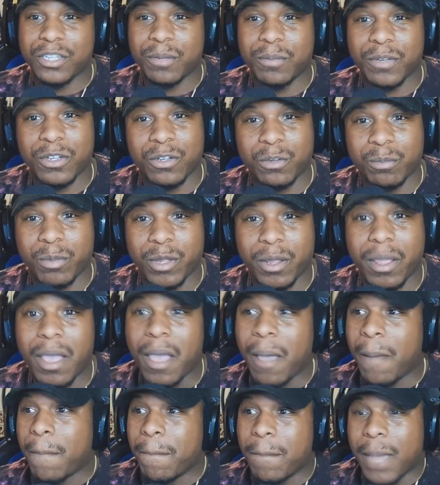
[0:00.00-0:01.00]
up a little bit.
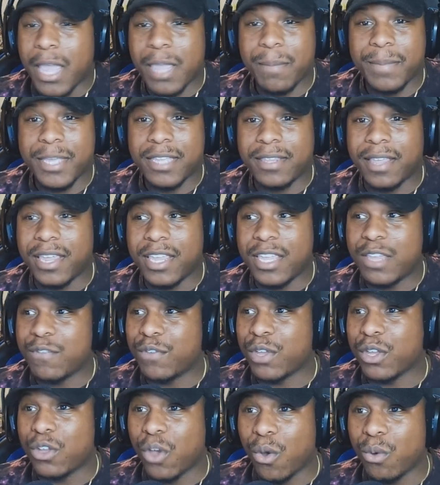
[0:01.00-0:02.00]
Maybe they
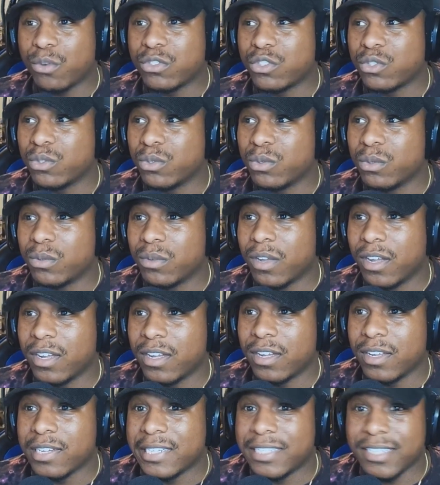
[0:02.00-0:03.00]
even go to uh
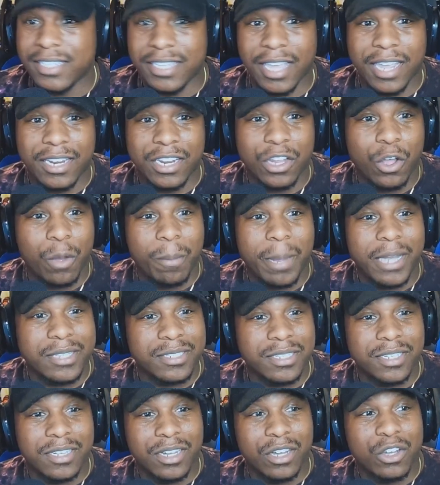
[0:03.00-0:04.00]
DK. They go back
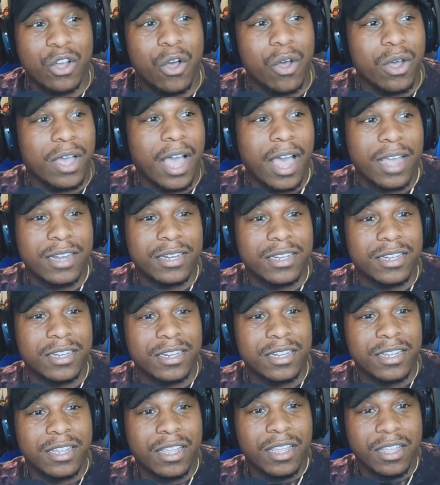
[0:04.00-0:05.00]
to uh, Kong Island
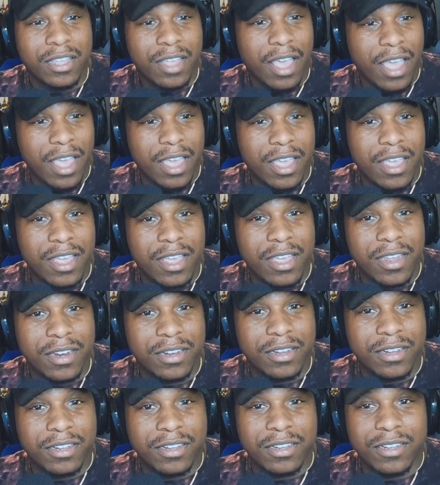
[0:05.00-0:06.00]
and
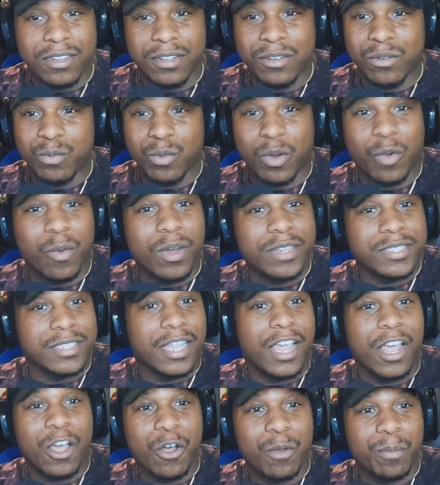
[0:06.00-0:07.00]
uh request the
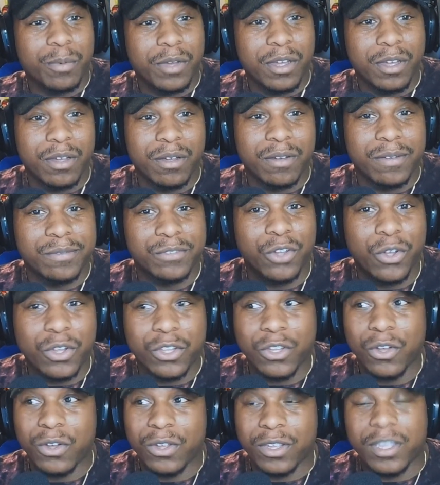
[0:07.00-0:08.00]
help of Donkey
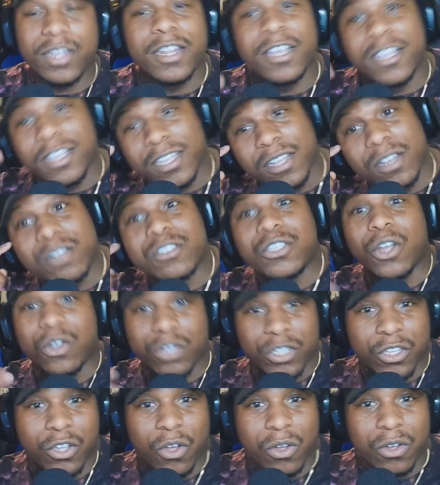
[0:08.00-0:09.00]
Kong again. Uh,
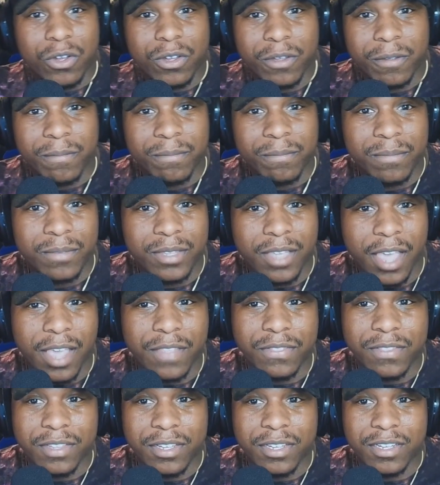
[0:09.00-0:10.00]
Donkey Kong
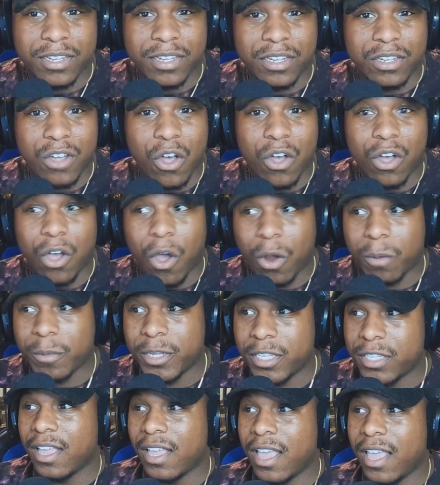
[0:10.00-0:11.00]
and the Kong
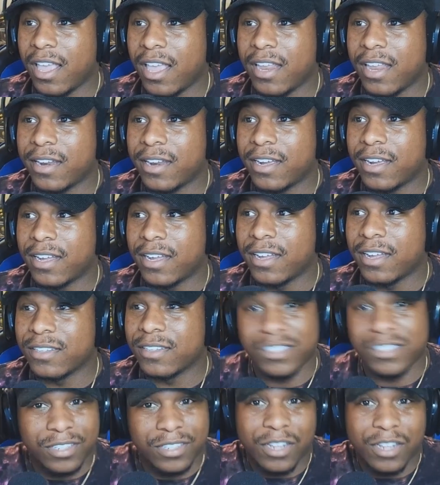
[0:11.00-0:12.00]
army. And uh,
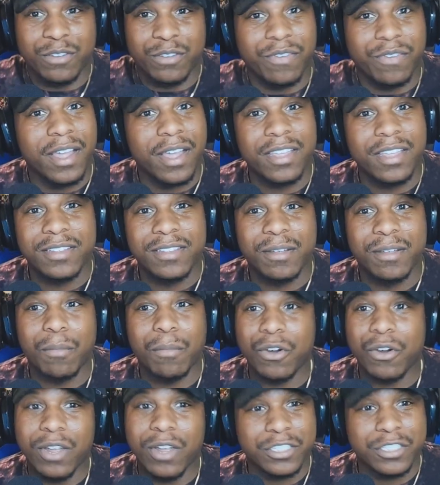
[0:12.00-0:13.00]
there's another fight.
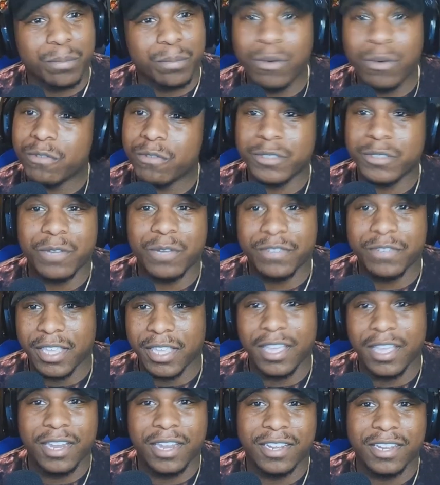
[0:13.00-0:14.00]
Mario has to prove himself
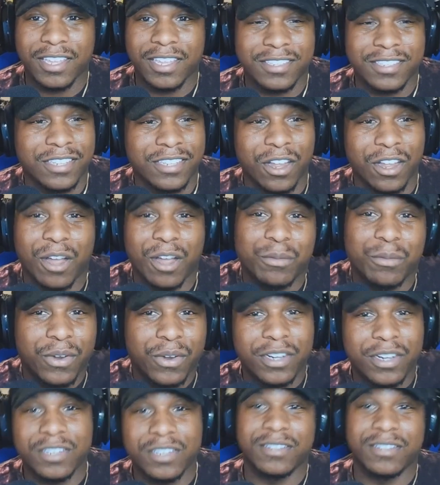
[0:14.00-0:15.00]
again. It gets uh,
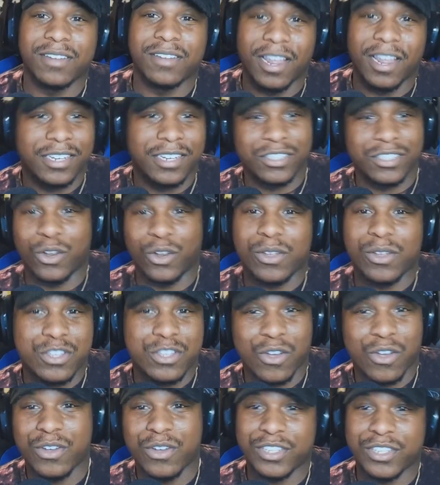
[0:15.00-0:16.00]
upgraded like Donkey
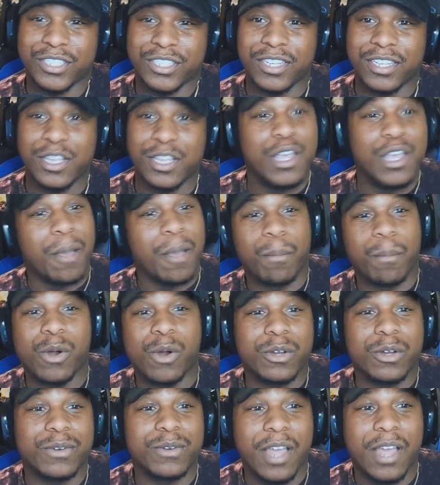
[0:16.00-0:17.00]
Kong and shit.
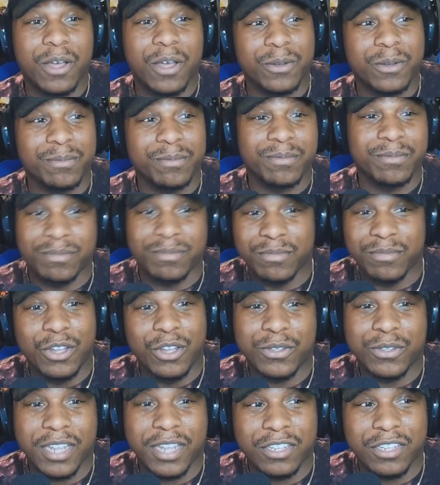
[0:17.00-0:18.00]
Mario now
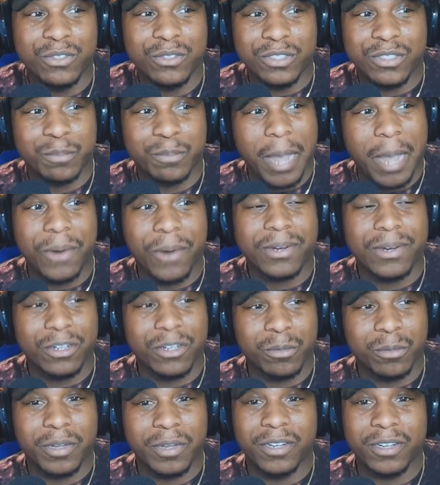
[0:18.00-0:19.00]
knows how to use his power a little
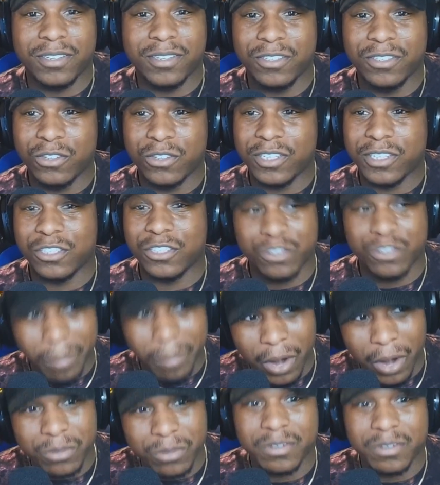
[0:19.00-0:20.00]
better. He knows how to use the
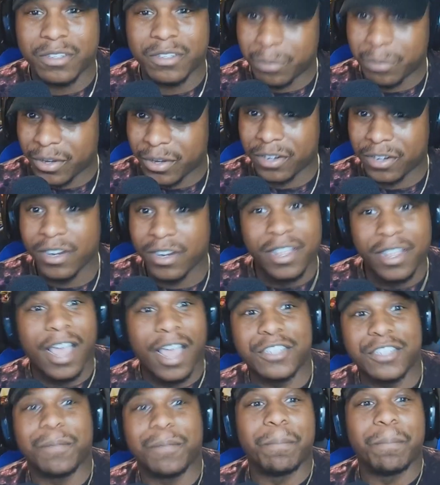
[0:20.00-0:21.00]
powers a little better.
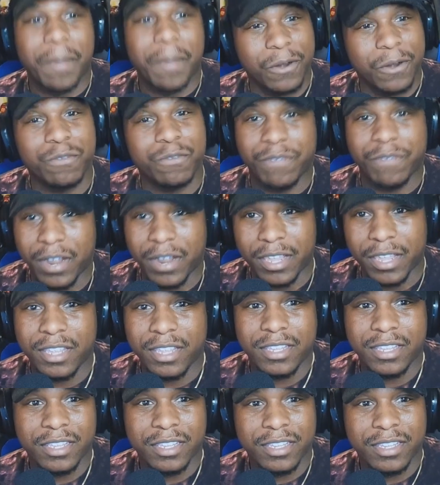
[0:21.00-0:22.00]
It's a better fight.
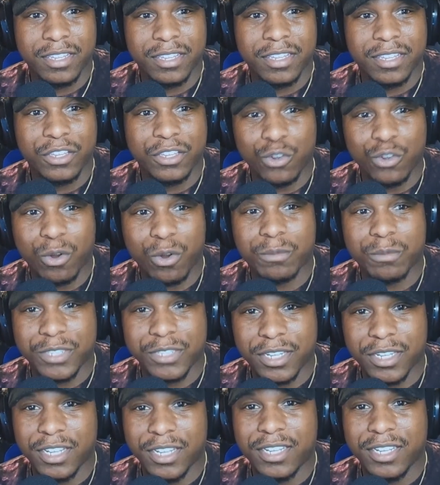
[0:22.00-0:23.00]
You know what I'm
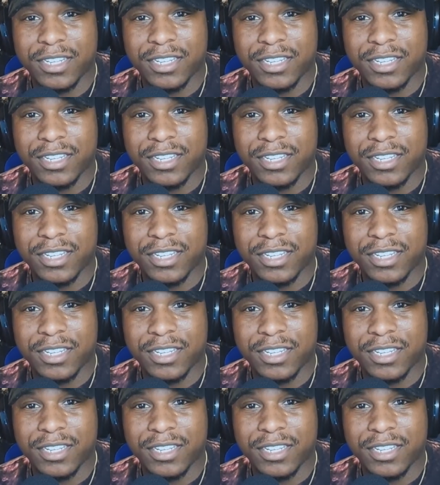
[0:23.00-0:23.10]
saying?